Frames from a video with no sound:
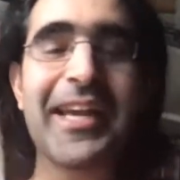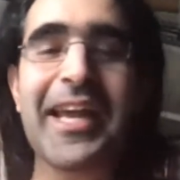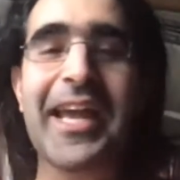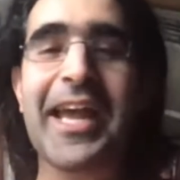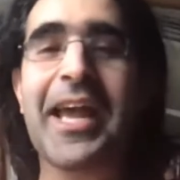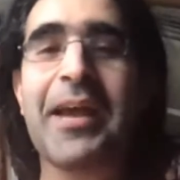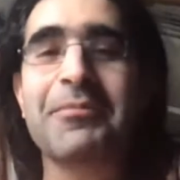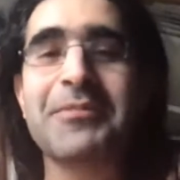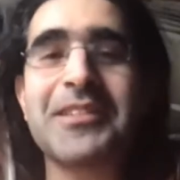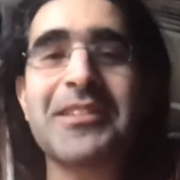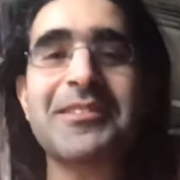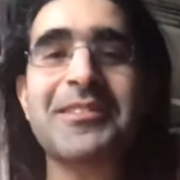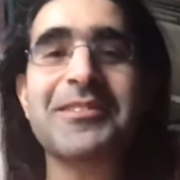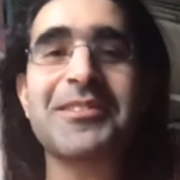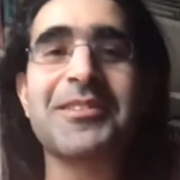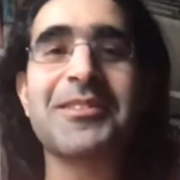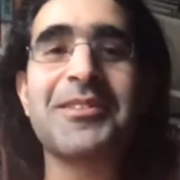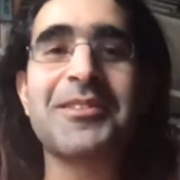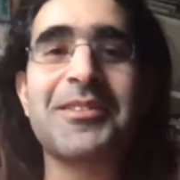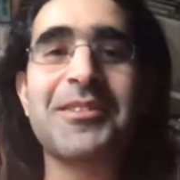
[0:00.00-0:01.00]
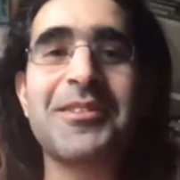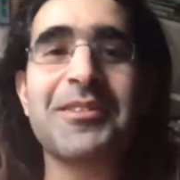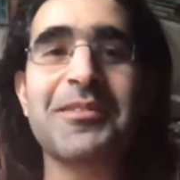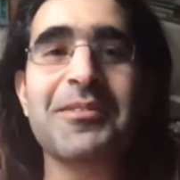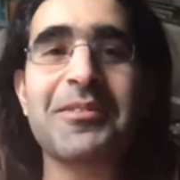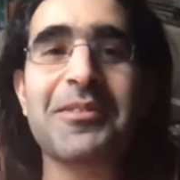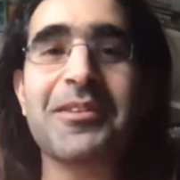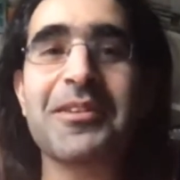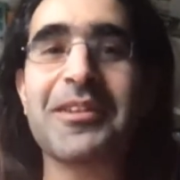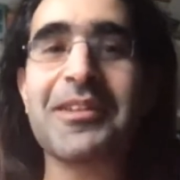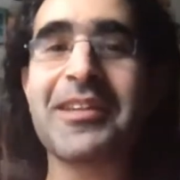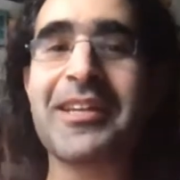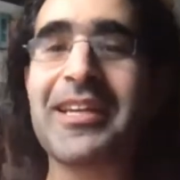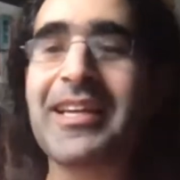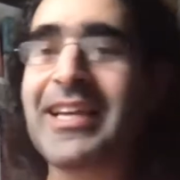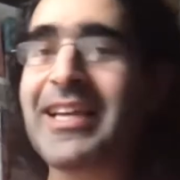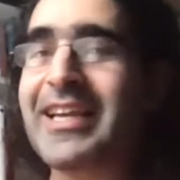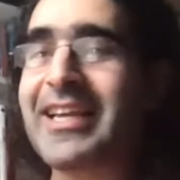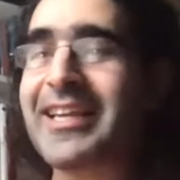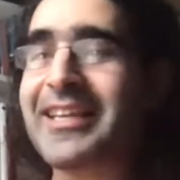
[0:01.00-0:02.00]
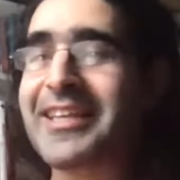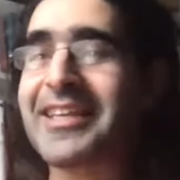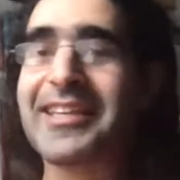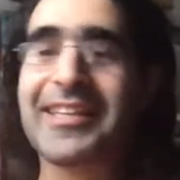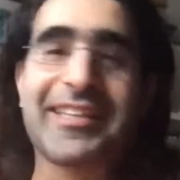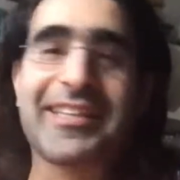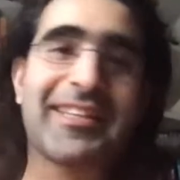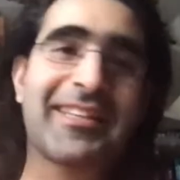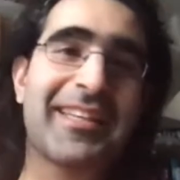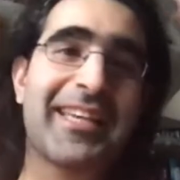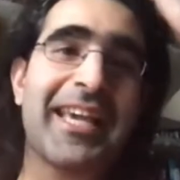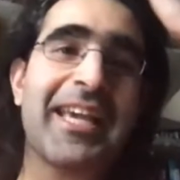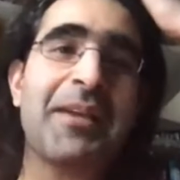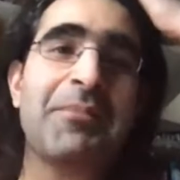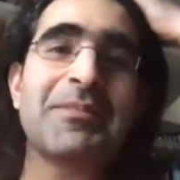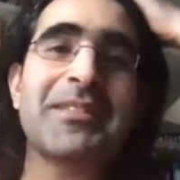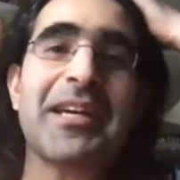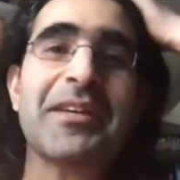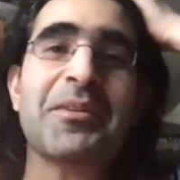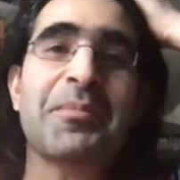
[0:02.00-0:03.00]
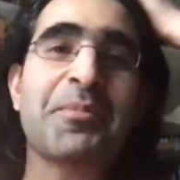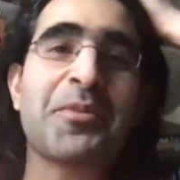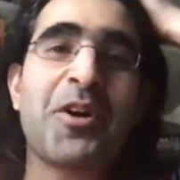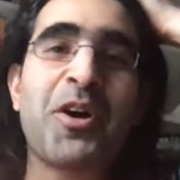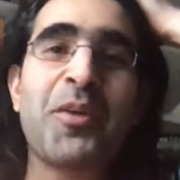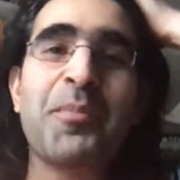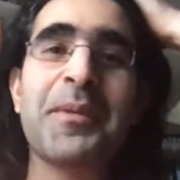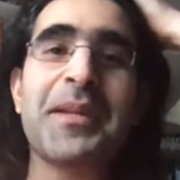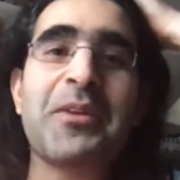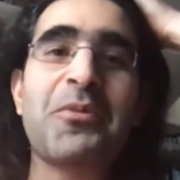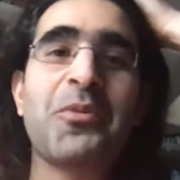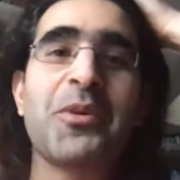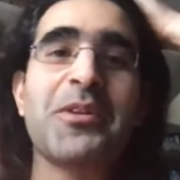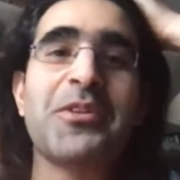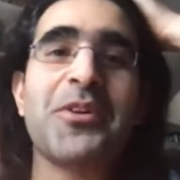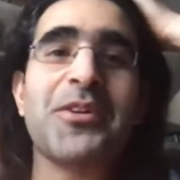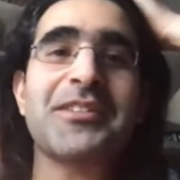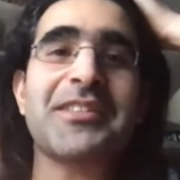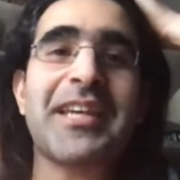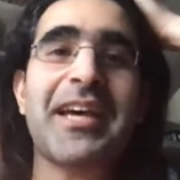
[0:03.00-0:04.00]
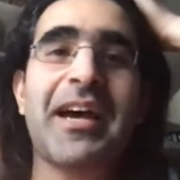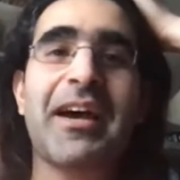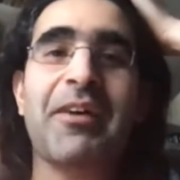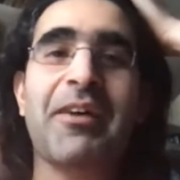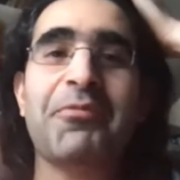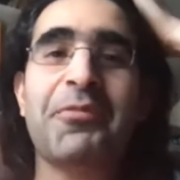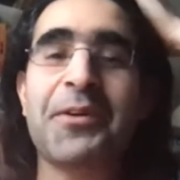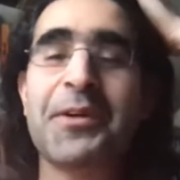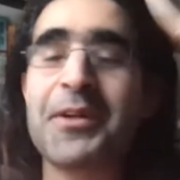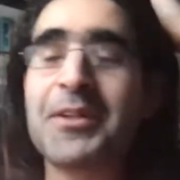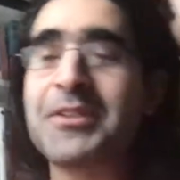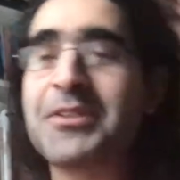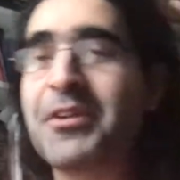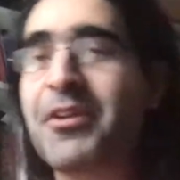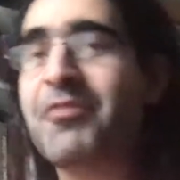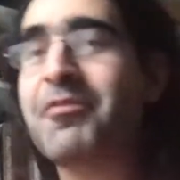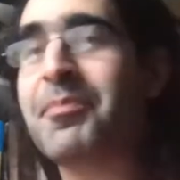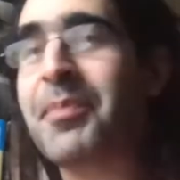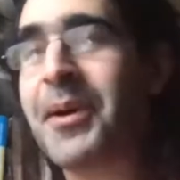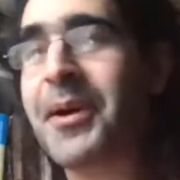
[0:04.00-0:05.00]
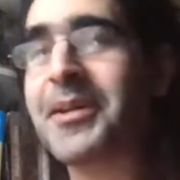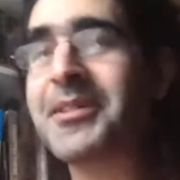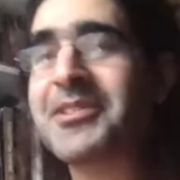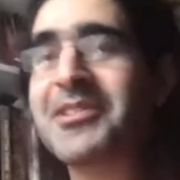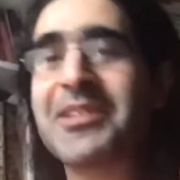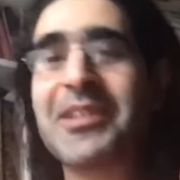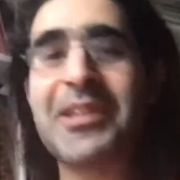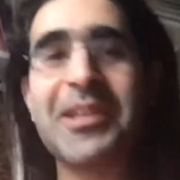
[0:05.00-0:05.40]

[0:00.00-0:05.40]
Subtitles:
This is a game that you probably will not have heard of, but